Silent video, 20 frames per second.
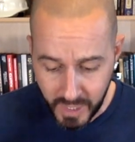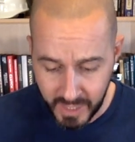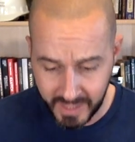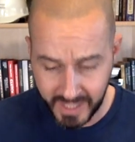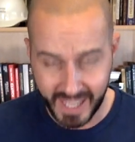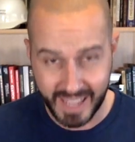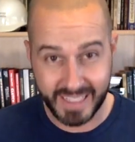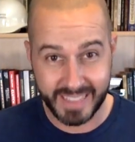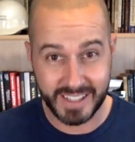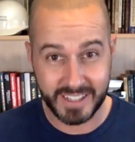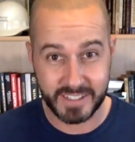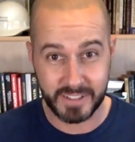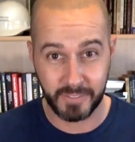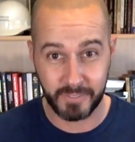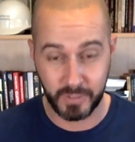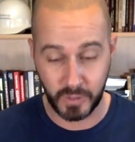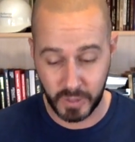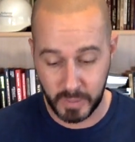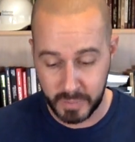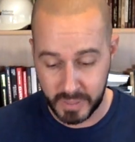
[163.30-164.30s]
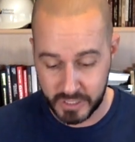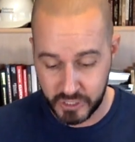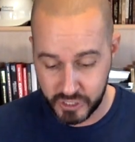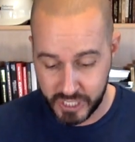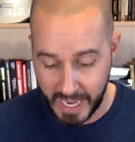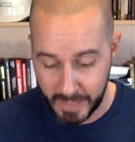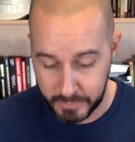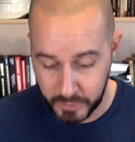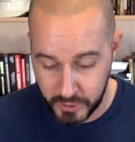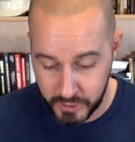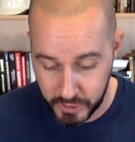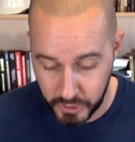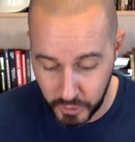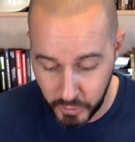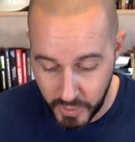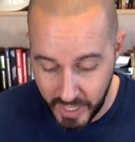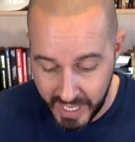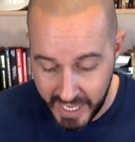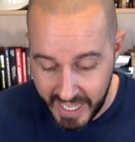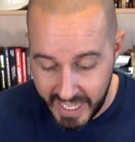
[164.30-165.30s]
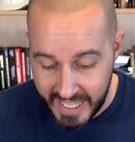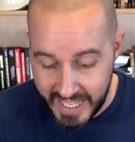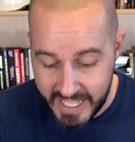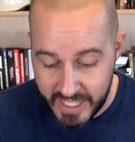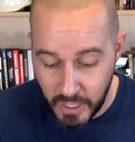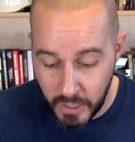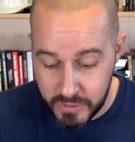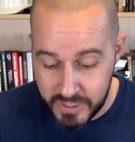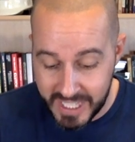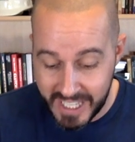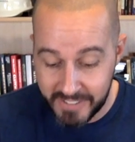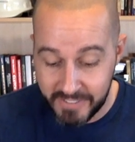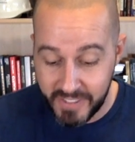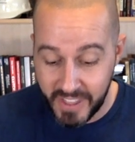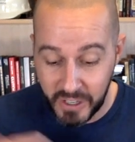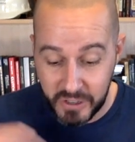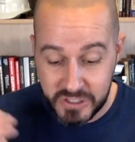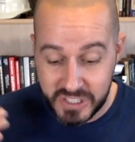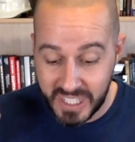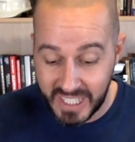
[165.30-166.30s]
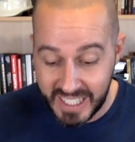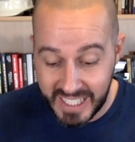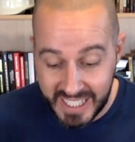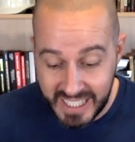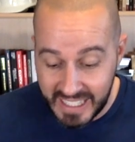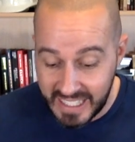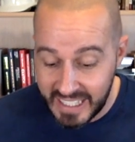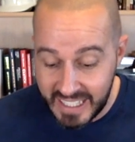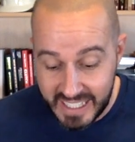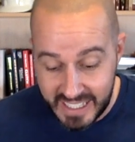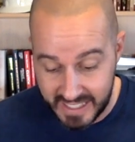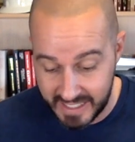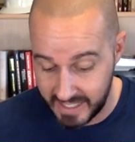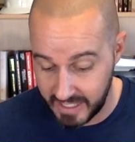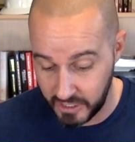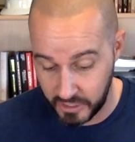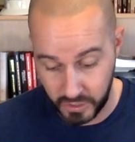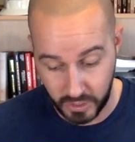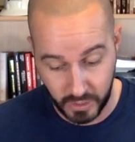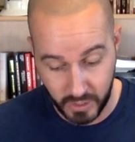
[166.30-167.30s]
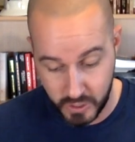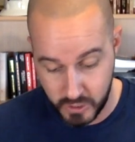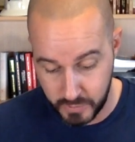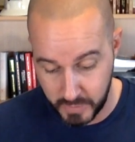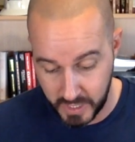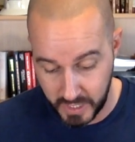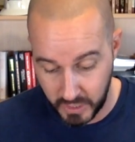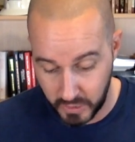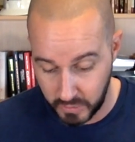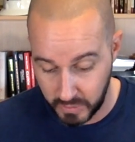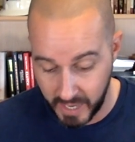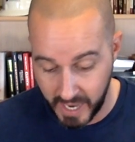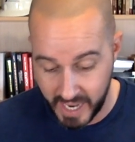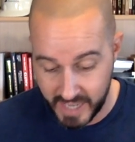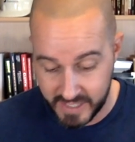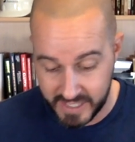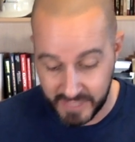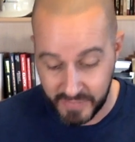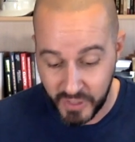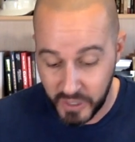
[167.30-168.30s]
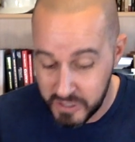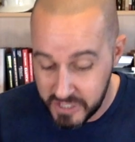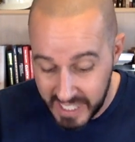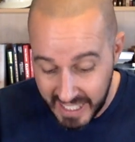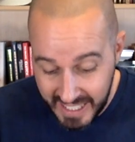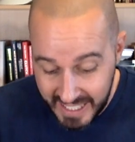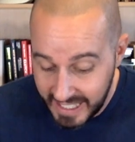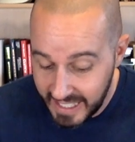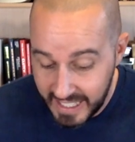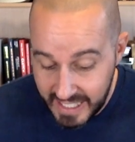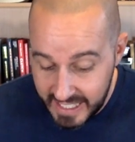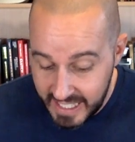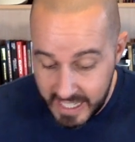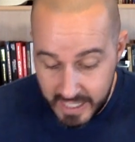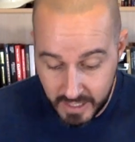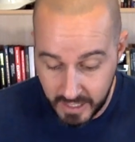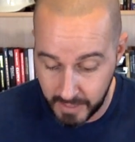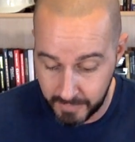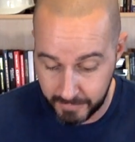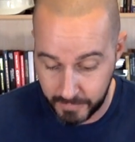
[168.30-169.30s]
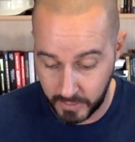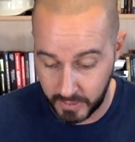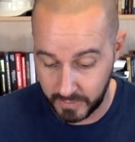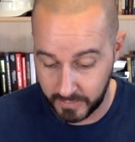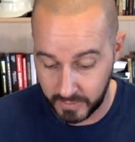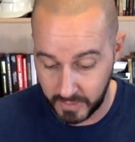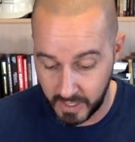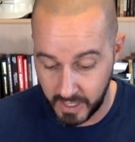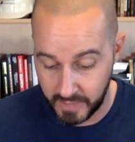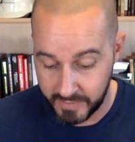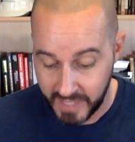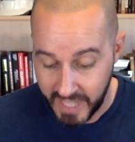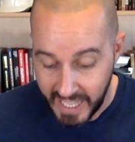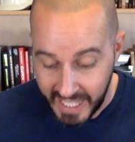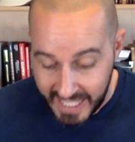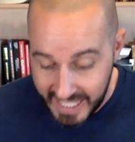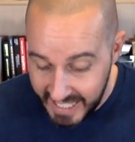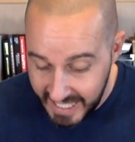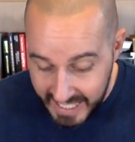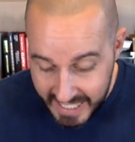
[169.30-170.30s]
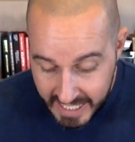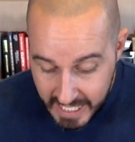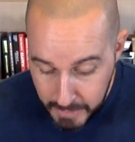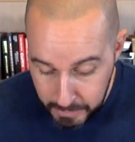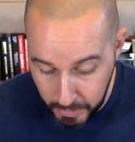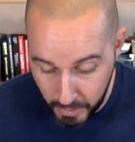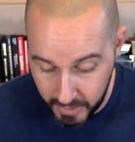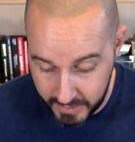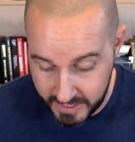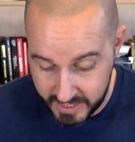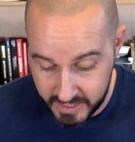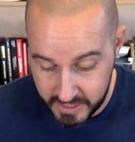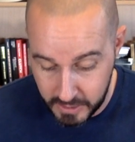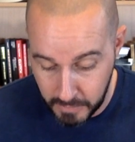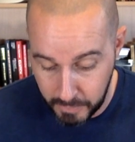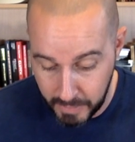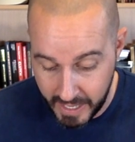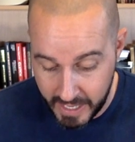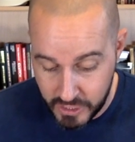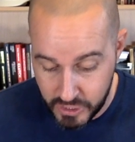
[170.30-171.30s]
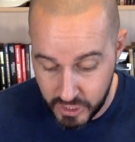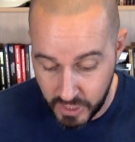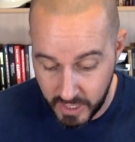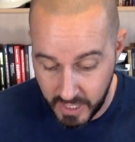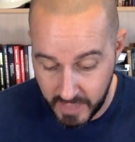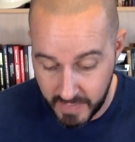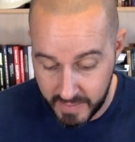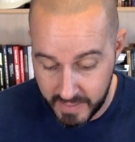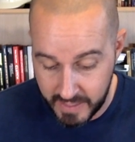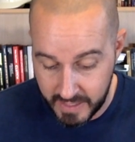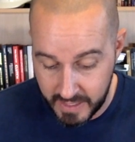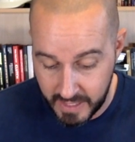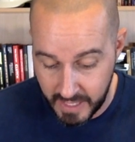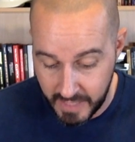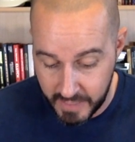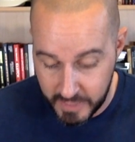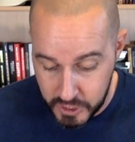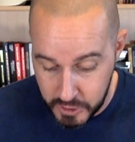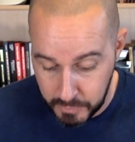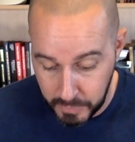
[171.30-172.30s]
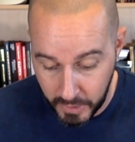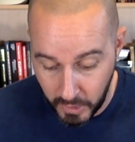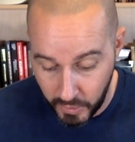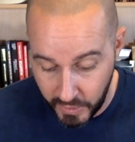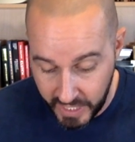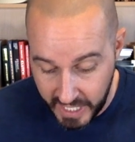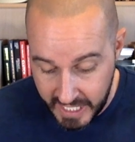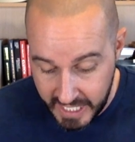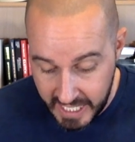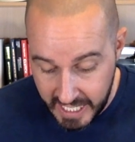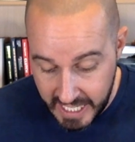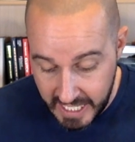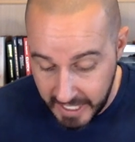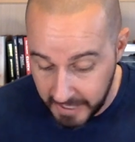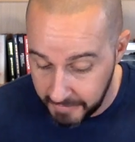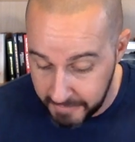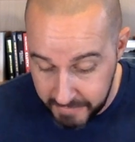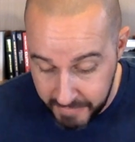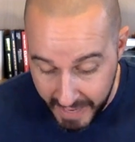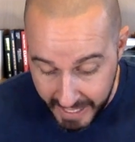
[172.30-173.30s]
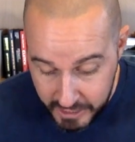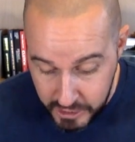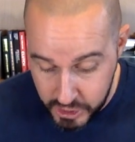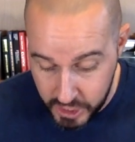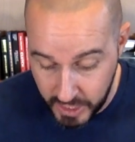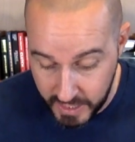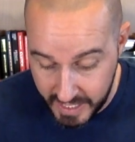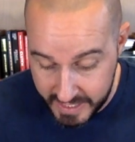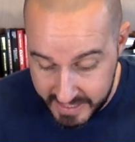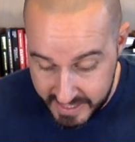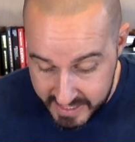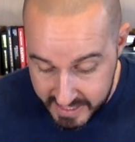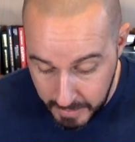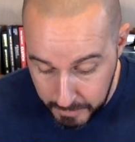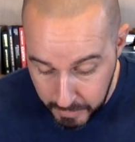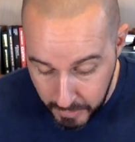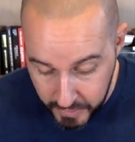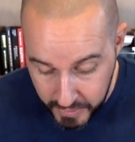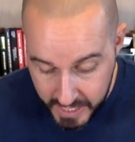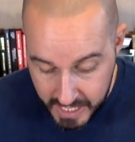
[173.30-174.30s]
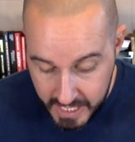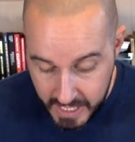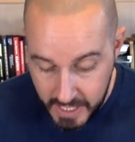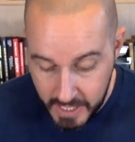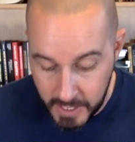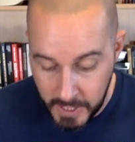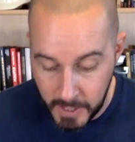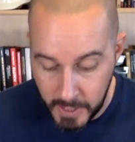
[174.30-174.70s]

like this in Philippians chapter 2. He goes, if there's any encouragement in Christ, if there's any comfort of love, any participation in the Spirit, any affection and sympathy,